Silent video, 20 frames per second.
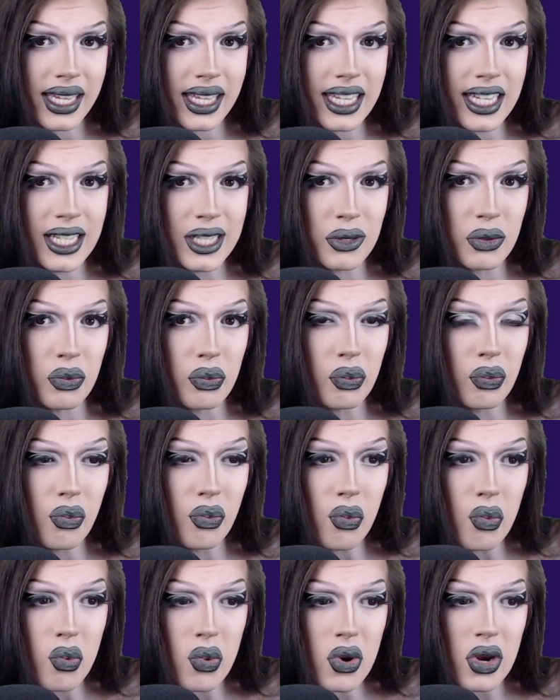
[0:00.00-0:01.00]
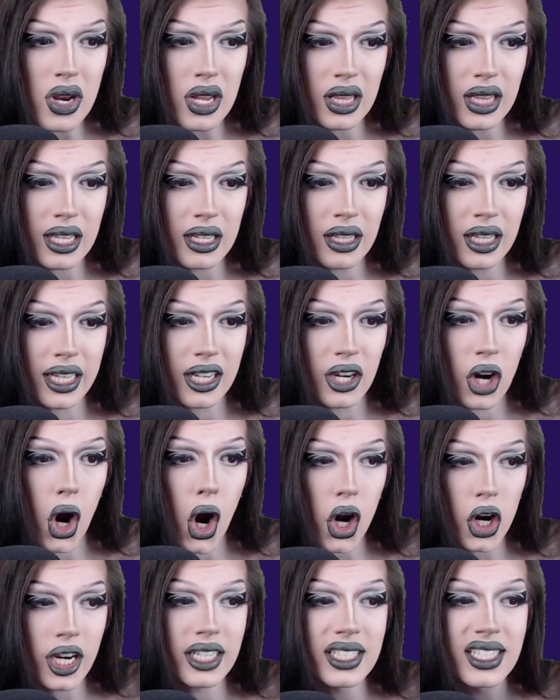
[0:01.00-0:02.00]
is really
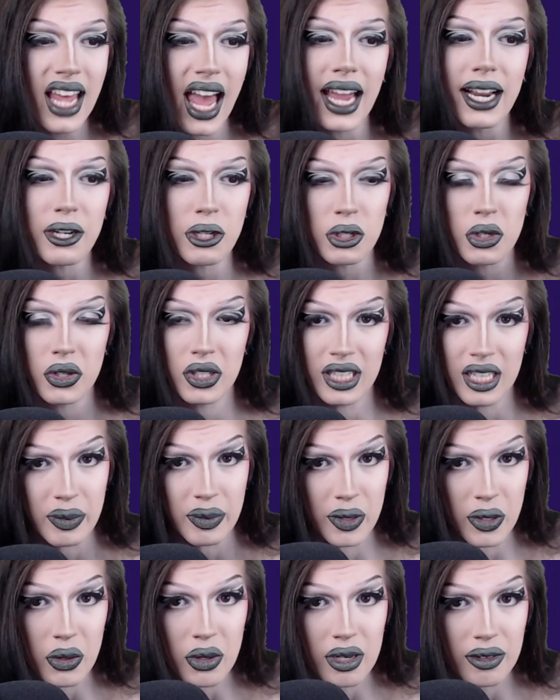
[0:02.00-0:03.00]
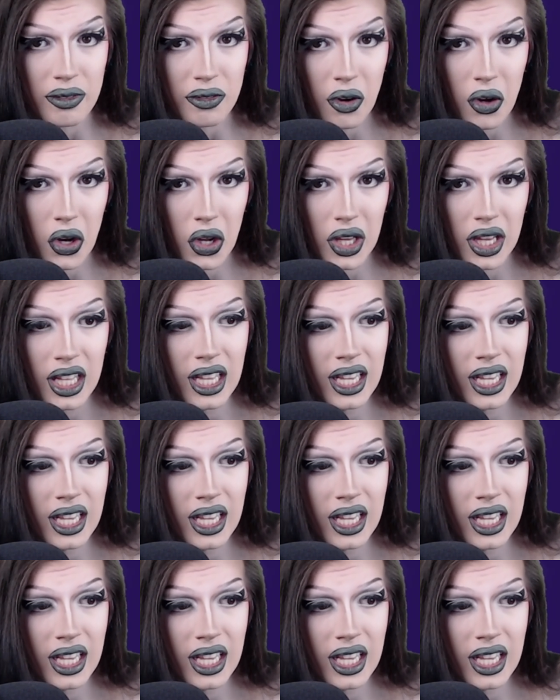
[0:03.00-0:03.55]
architecturally beautiful.